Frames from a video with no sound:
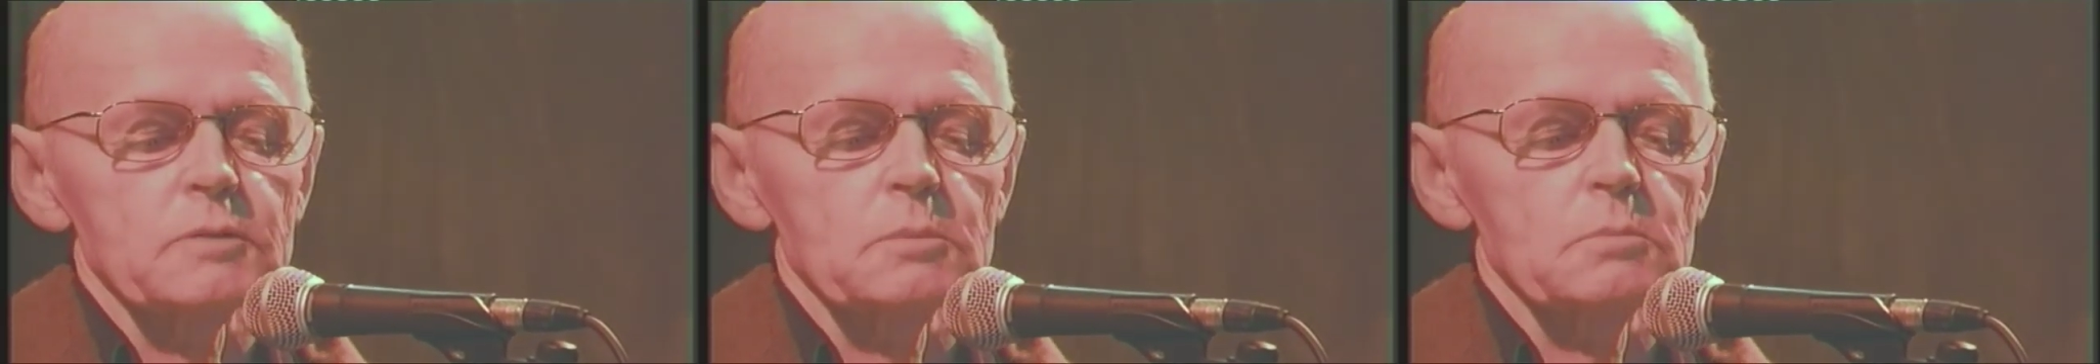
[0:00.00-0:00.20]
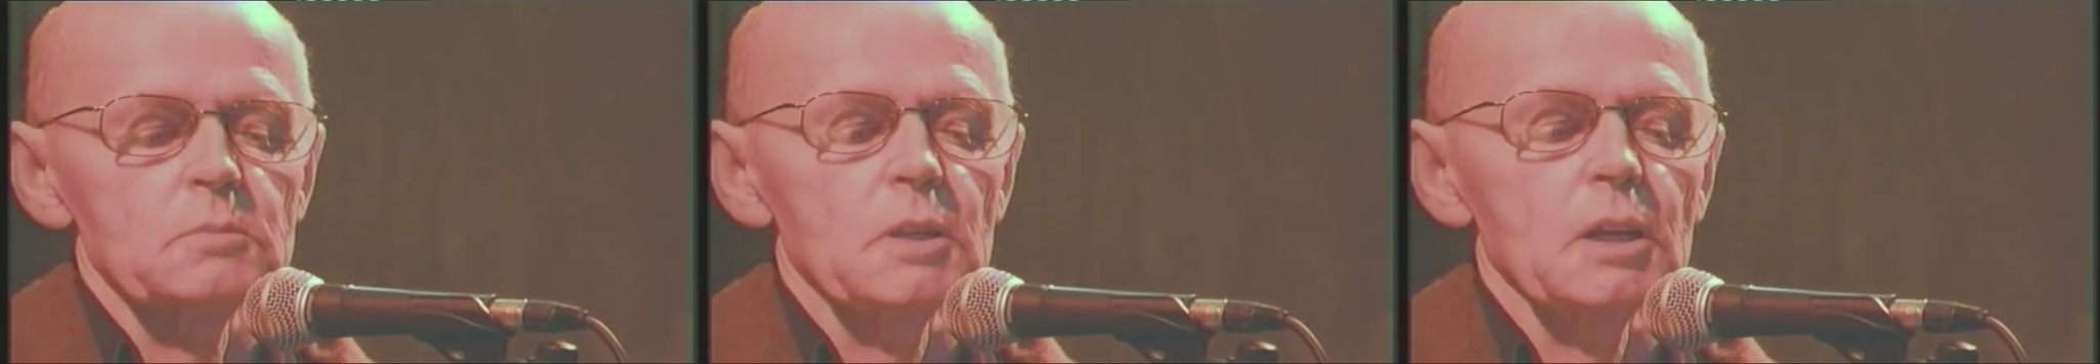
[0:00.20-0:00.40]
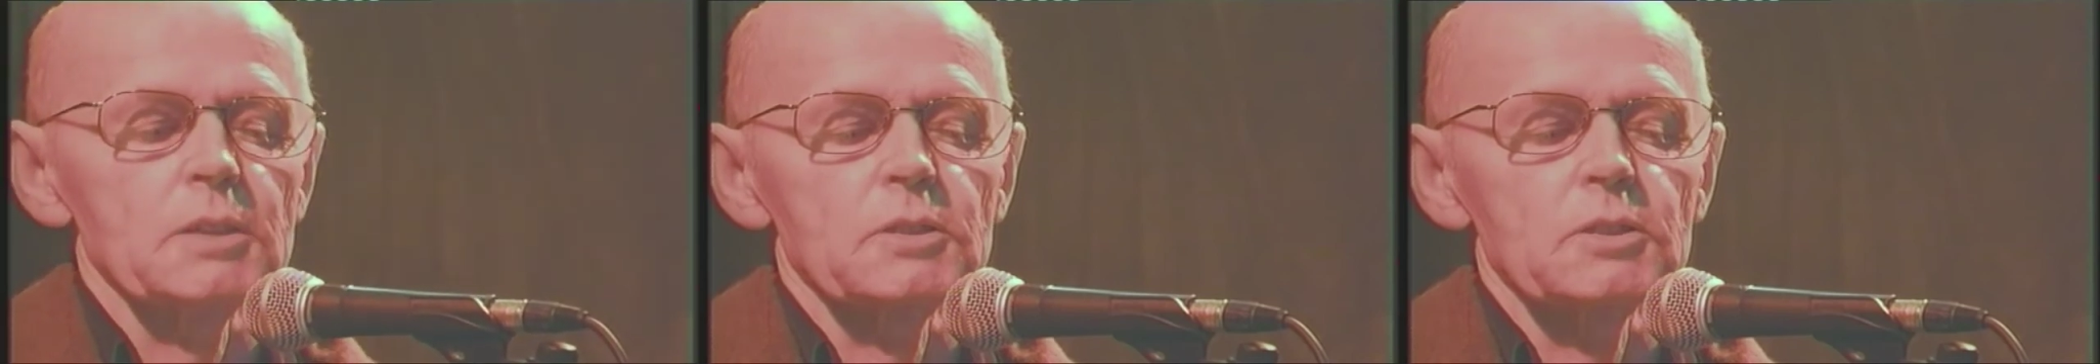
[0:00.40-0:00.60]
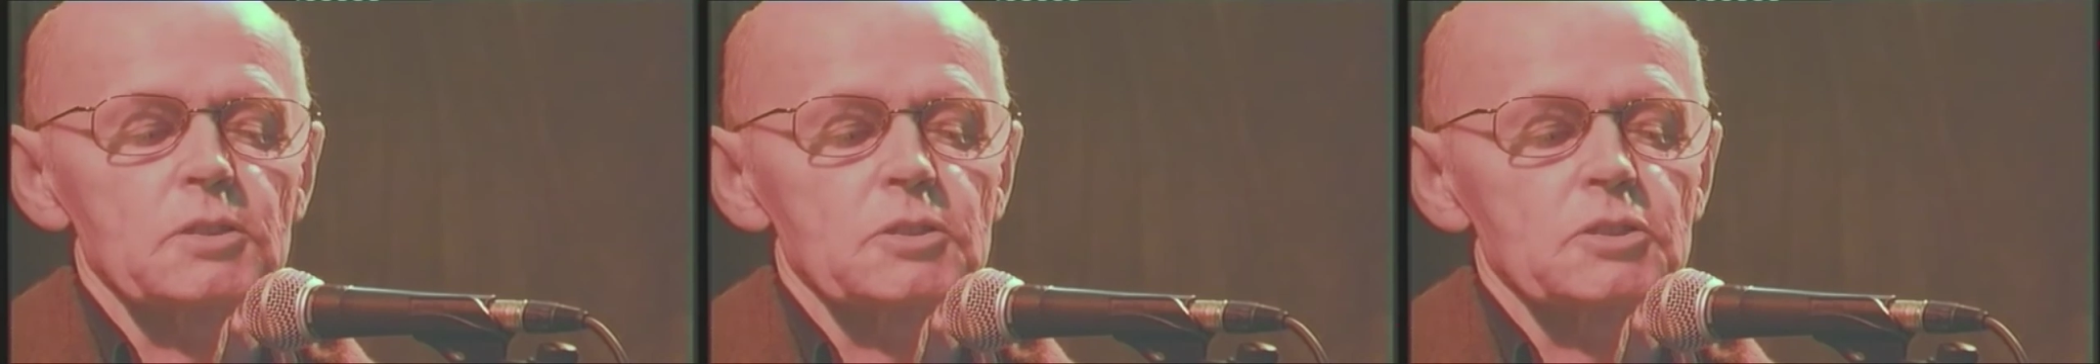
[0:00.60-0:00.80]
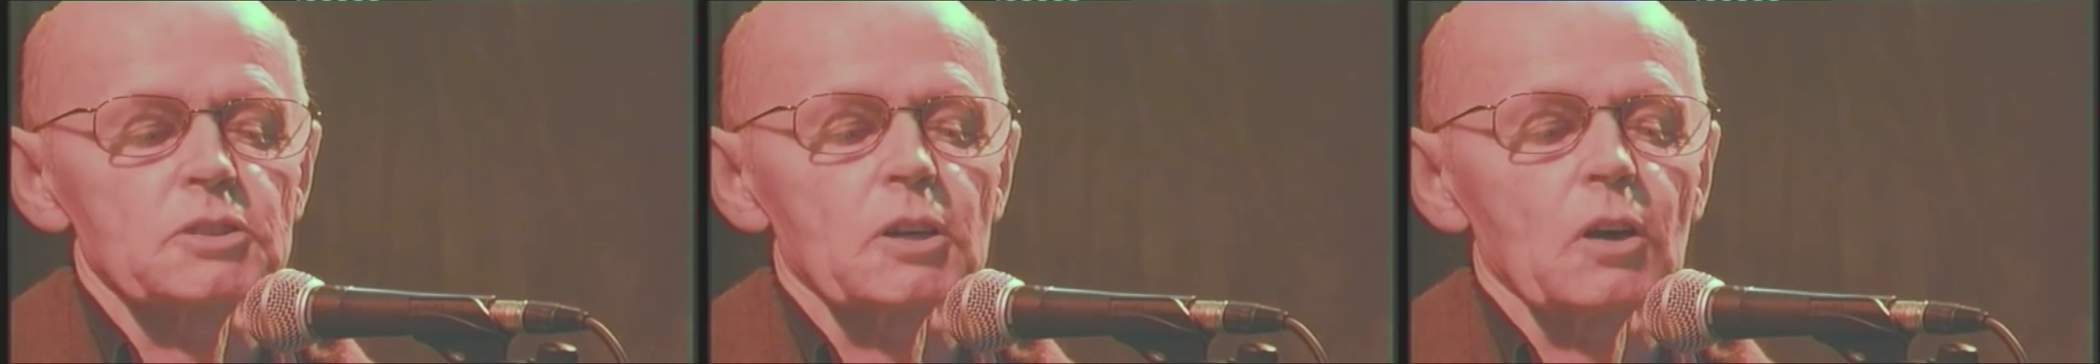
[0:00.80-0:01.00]
from London
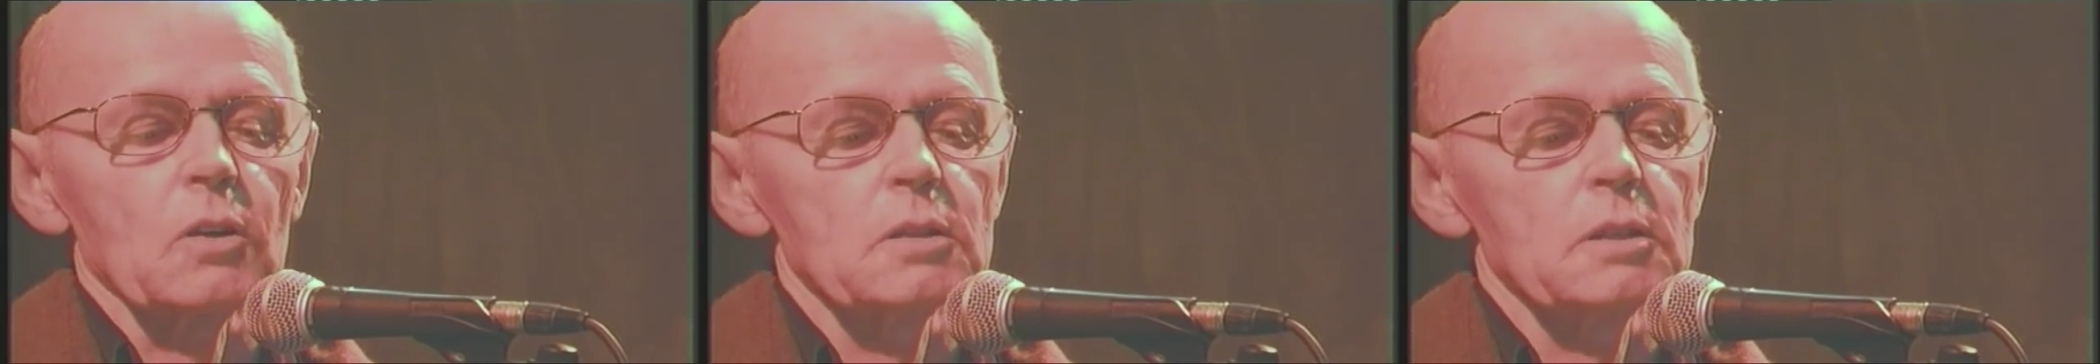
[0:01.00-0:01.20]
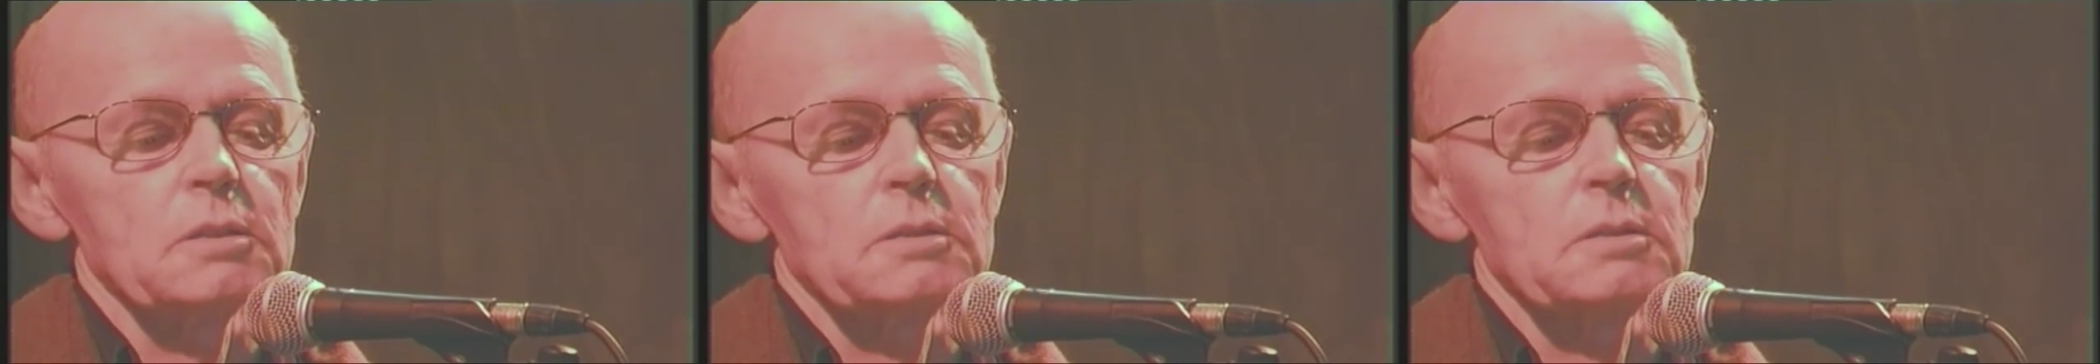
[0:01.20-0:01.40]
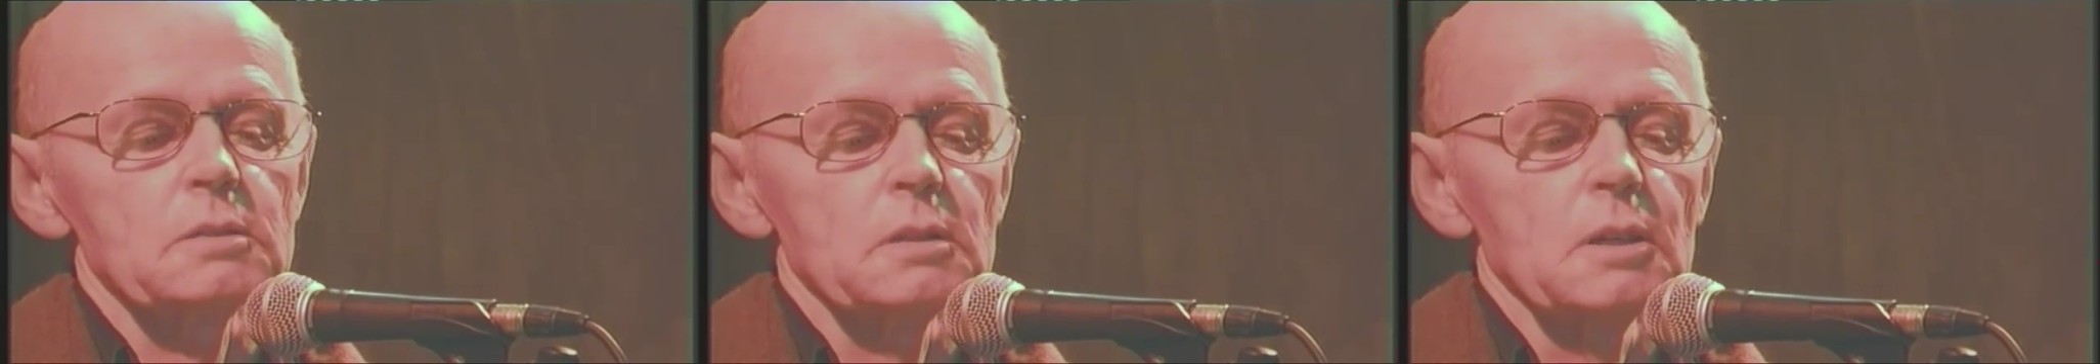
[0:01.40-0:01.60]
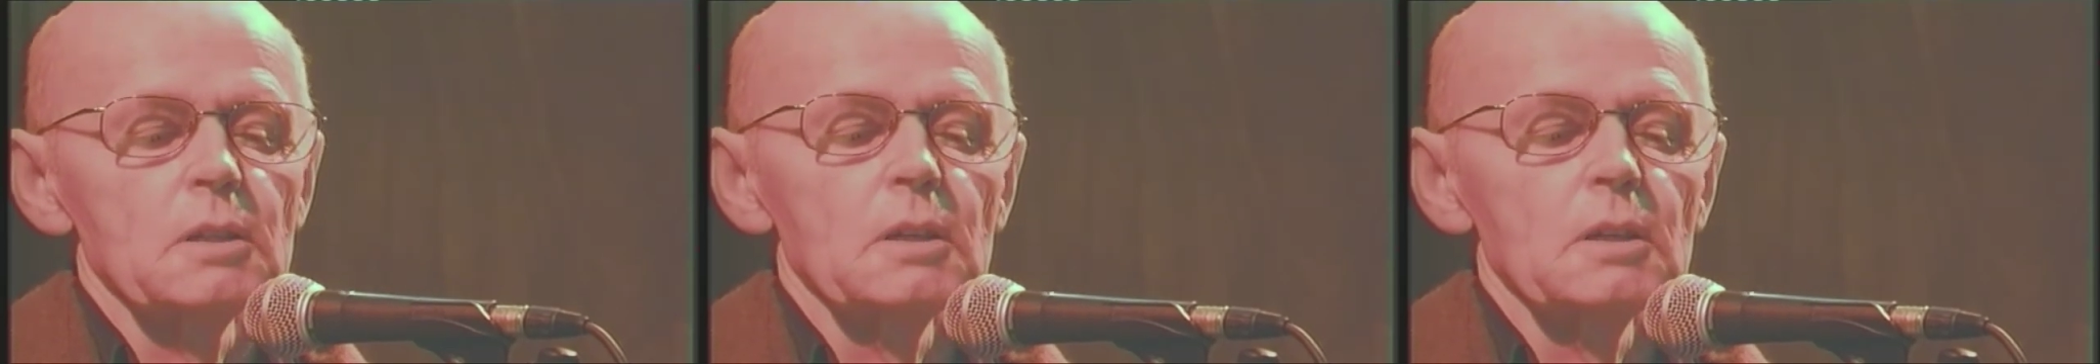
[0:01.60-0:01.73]
to Scotland,